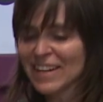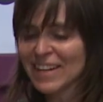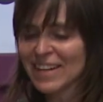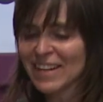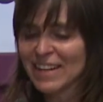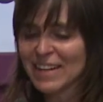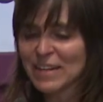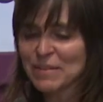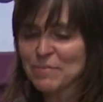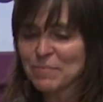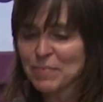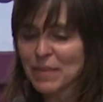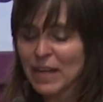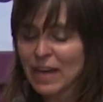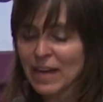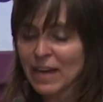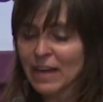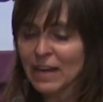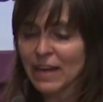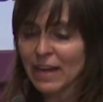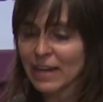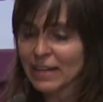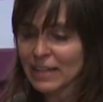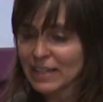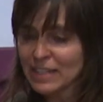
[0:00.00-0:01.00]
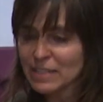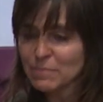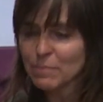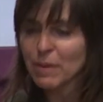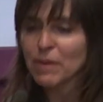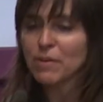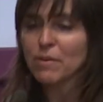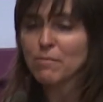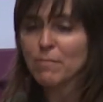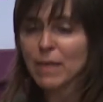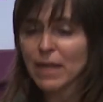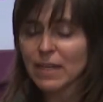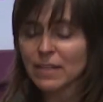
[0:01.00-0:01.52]
an
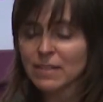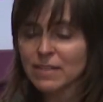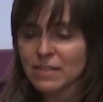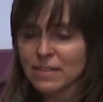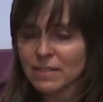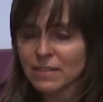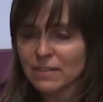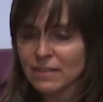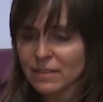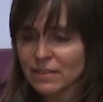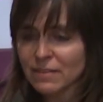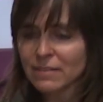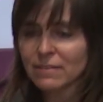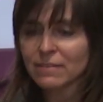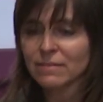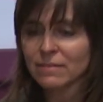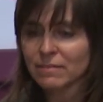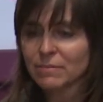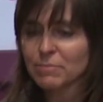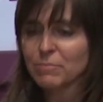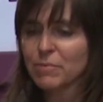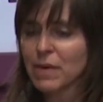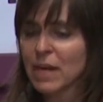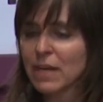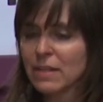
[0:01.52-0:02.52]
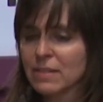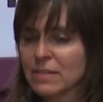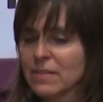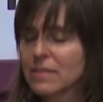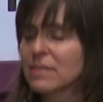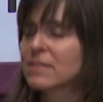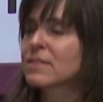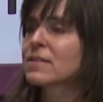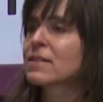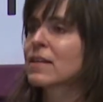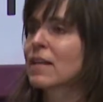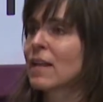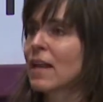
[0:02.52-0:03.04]
experimental
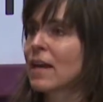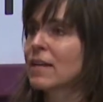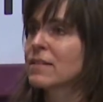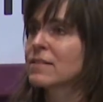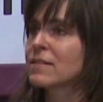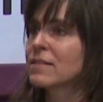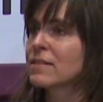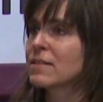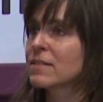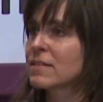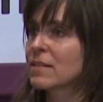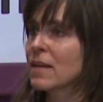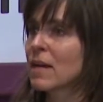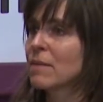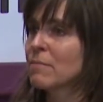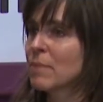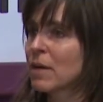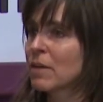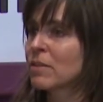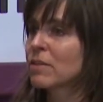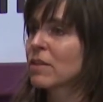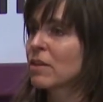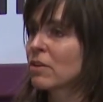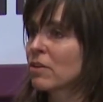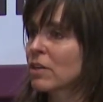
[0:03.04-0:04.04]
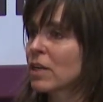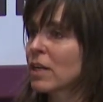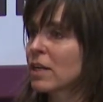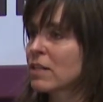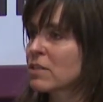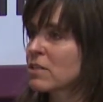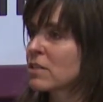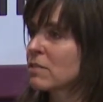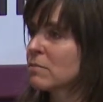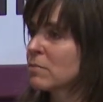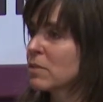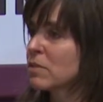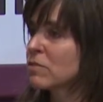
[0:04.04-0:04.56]
practice classes about the
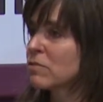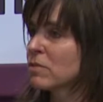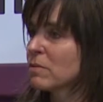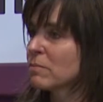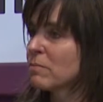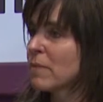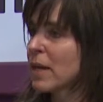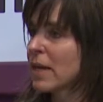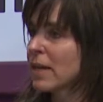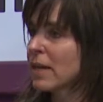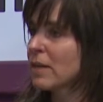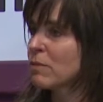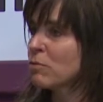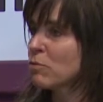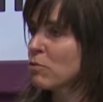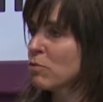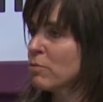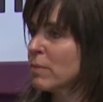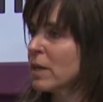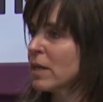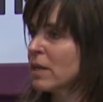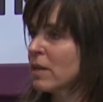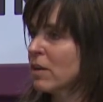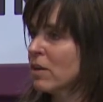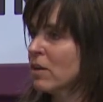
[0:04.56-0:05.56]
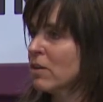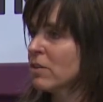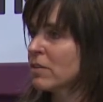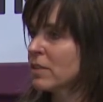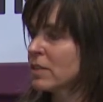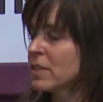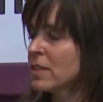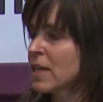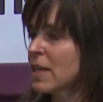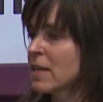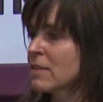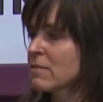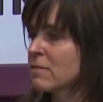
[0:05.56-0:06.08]
connection between man and woman on the
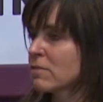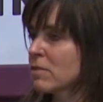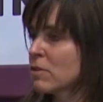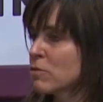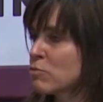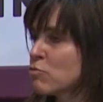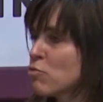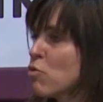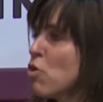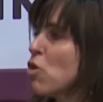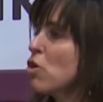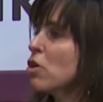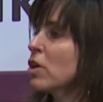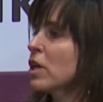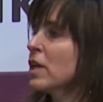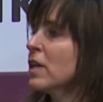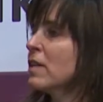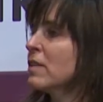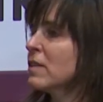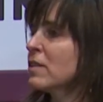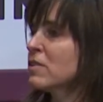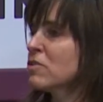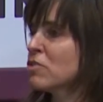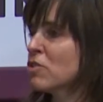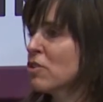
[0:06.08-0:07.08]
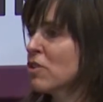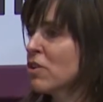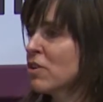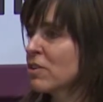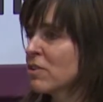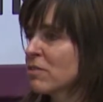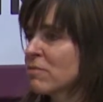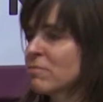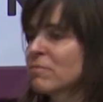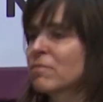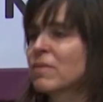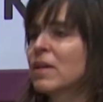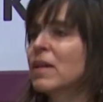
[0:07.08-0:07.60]
dance floor, walking the
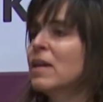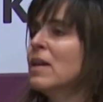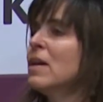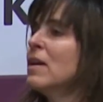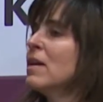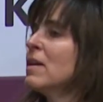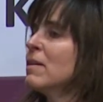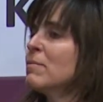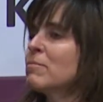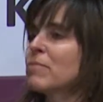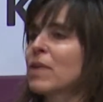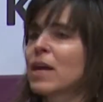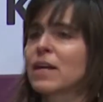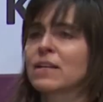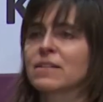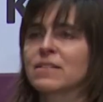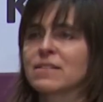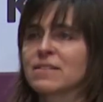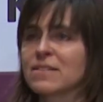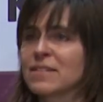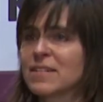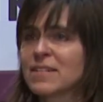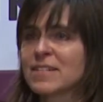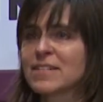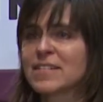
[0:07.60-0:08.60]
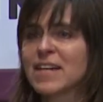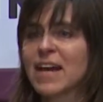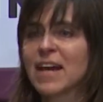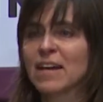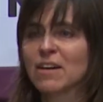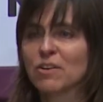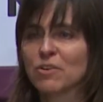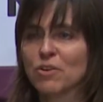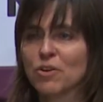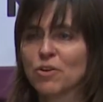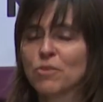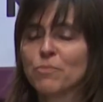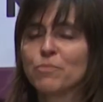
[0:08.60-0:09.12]
talk, practicing
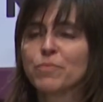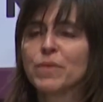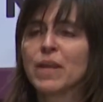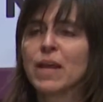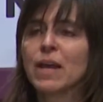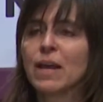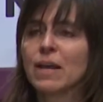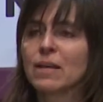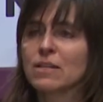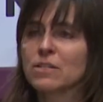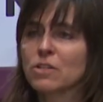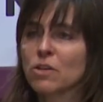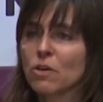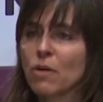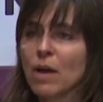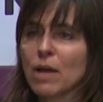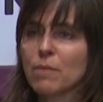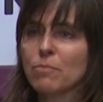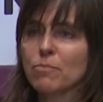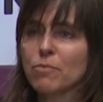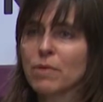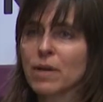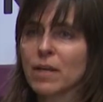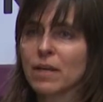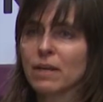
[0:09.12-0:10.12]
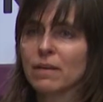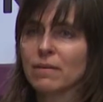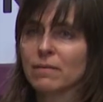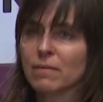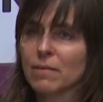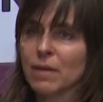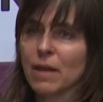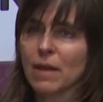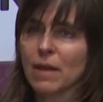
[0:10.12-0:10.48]
tango. So I bring